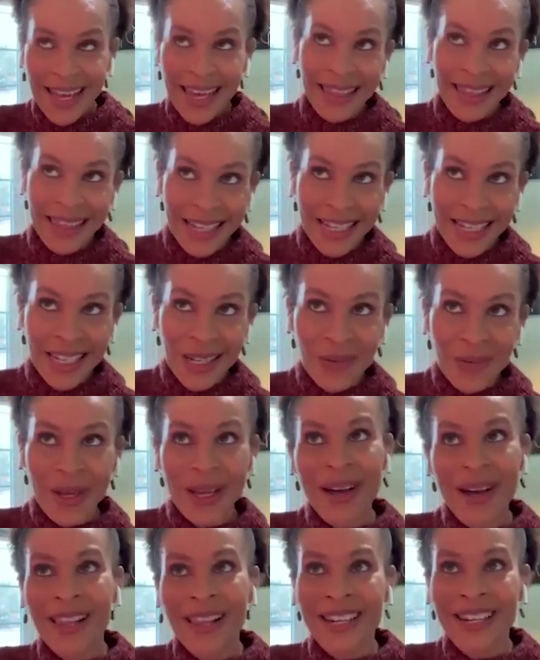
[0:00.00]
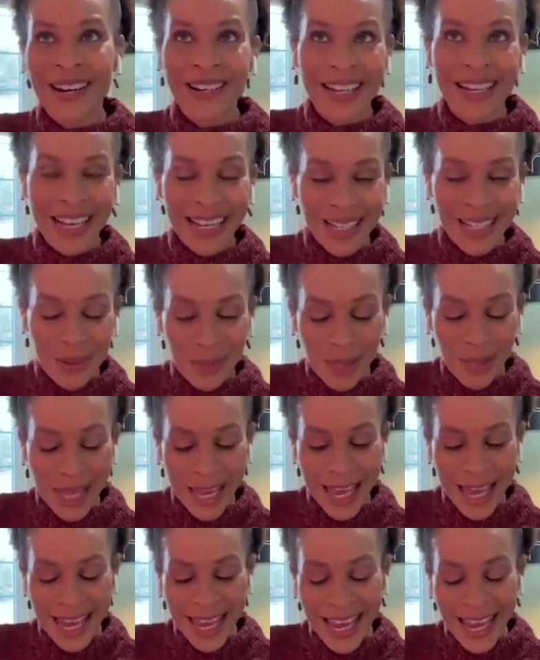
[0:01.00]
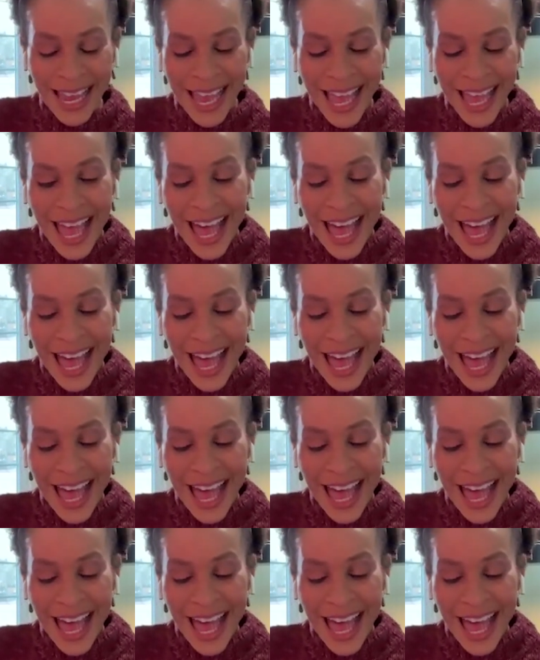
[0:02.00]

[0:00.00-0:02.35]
at LinkedIn, we call it our next play.